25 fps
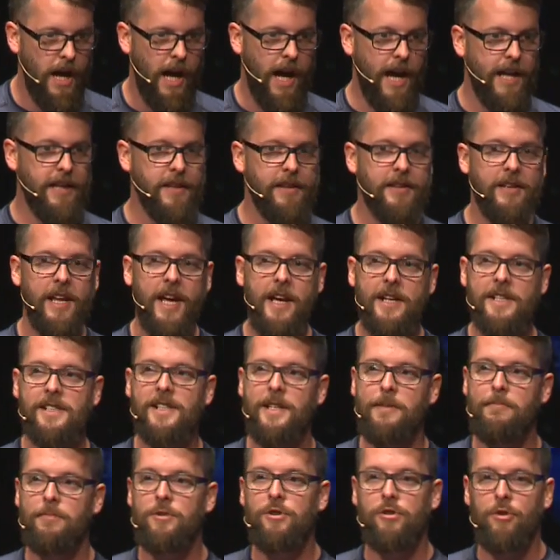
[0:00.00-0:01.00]
and it takes
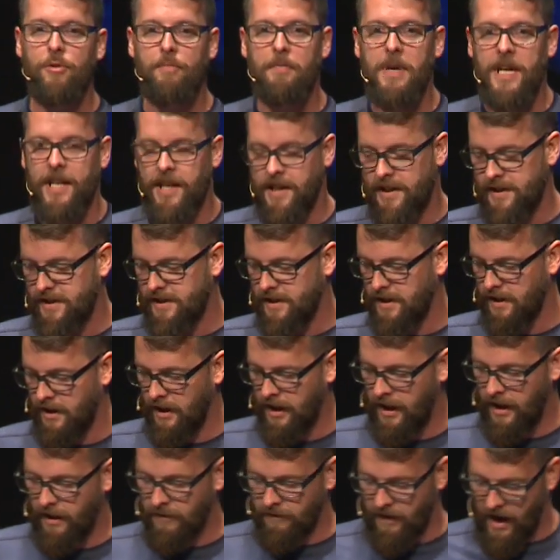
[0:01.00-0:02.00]
him two minutes,
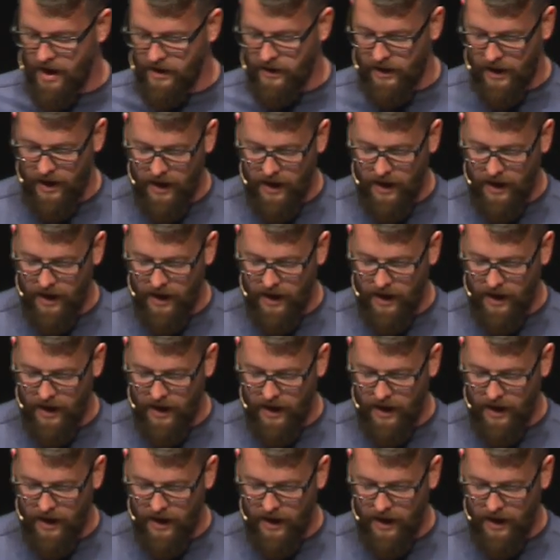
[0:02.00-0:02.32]
right?